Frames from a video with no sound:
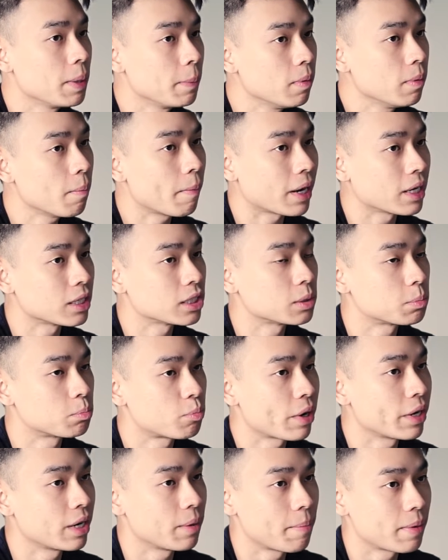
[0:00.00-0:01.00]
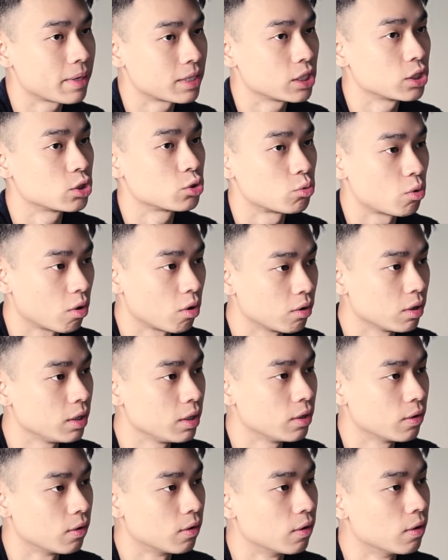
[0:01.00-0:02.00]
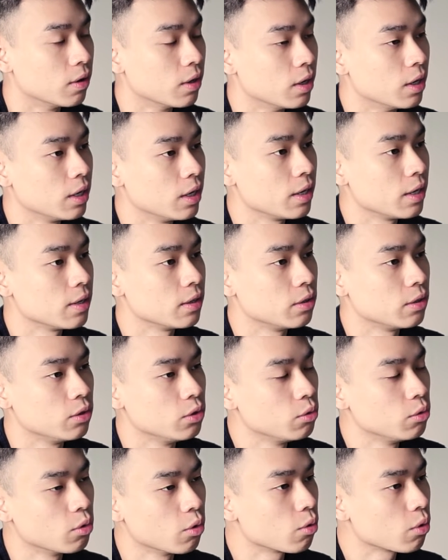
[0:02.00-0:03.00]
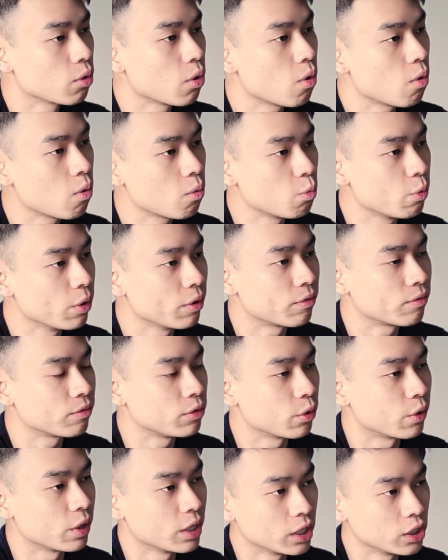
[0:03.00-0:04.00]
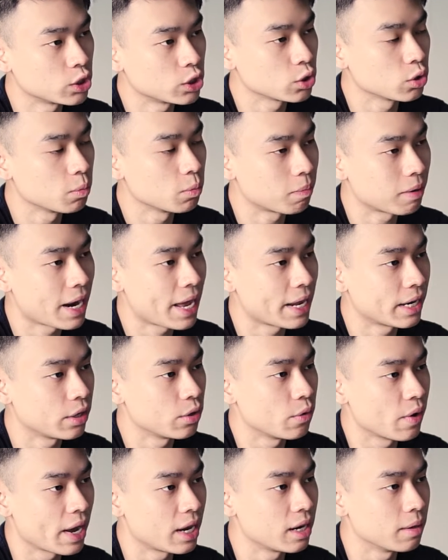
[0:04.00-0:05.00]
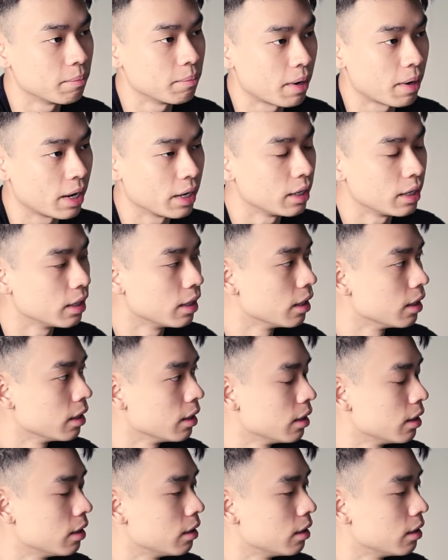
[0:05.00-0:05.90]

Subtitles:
people might spread the message wrongly, or you don't go with your initial plan that you had in mind.